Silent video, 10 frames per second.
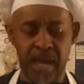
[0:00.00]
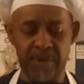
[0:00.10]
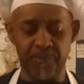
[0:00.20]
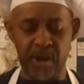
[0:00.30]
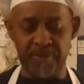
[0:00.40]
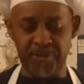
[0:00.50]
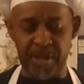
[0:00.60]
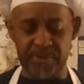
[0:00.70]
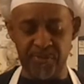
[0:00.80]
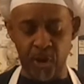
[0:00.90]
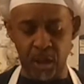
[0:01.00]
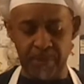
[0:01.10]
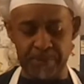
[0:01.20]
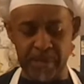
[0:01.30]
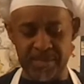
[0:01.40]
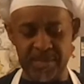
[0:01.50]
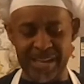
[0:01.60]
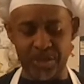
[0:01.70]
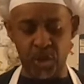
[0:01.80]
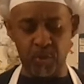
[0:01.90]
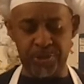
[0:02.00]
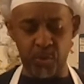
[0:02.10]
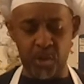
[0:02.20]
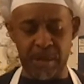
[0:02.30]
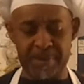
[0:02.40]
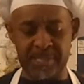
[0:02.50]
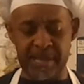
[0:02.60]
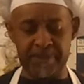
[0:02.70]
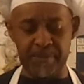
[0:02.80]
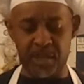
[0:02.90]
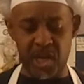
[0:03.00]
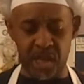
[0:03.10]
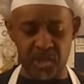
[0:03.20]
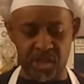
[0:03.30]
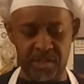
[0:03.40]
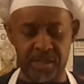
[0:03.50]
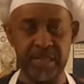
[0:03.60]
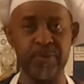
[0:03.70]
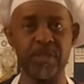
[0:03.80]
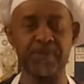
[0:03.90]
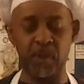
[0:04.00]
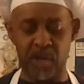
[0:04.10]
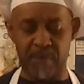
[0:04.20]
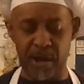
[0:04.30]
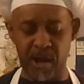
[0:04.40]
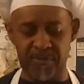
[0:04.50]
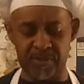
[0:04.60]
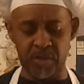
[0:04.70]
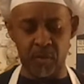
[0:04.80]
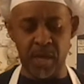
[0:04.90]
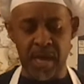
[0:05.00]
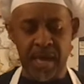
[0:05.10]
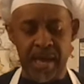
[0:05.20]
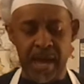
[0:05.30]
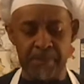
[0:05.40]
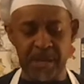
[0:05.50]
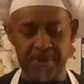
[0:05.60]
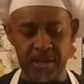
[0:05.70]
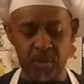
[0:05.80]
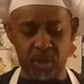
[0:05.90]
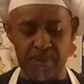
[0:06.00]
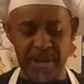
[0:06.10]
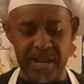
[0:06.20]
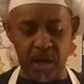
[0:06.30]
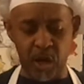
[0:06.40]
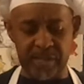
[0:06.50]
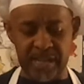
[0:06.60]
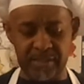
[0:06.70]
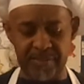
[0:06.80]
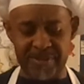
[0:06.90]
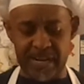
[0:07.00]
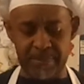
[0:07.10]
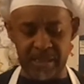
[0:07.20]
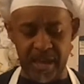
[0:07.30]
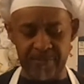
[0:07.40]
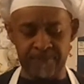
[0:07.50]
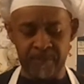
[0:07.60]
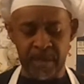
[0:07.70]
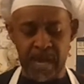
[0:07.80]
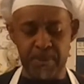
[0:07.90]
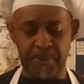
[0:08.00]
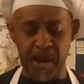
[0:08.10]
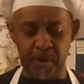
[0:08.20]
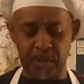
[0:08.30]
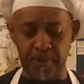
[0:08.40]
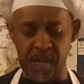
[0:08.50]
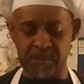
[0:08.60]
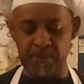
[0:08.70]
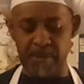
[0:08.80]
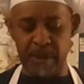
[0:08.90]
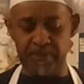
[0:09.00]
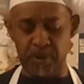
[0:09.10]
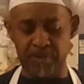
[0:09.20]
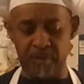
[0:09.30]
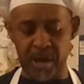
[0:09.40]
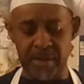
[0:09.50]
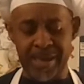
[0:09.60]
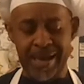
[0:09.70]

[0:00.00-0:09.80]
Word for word: I'm forever thankful for all of my blessings. I choose to win. I'm accepting my challenge each day to explode out of my comfort zone. I'm committed to eliminating all negativity out of my life. I'm empowered to prosper by my birthright.